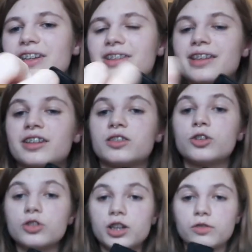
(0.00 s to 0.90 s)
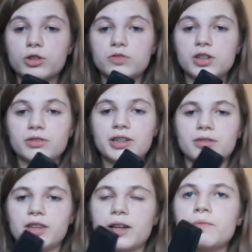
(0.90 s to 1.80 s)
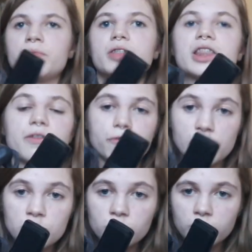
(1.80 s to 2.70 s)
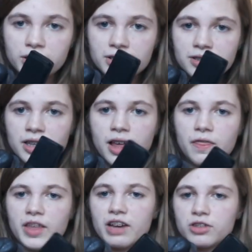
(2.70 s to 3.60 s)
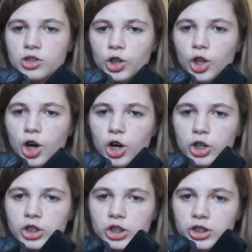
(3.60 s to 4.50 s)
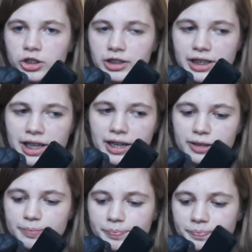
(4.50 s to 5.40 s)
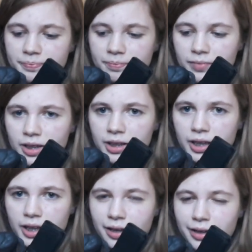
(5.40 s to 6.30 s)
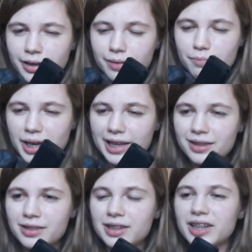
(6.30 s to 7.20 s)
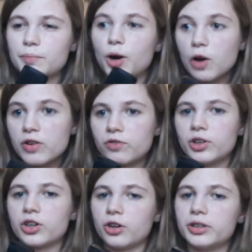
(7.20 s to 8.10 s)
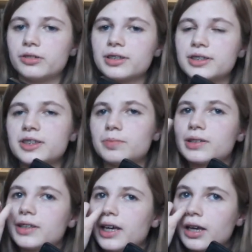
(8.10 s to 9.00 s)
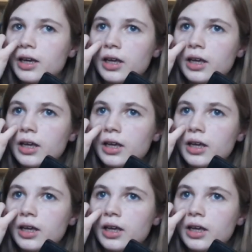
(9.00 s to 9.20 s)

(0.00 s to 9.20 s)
ass things? Because there's a lot of horse figurines with like, like the Friesian ones. They have such long curly um manes, and it's like perfect for like curly horses. But it's like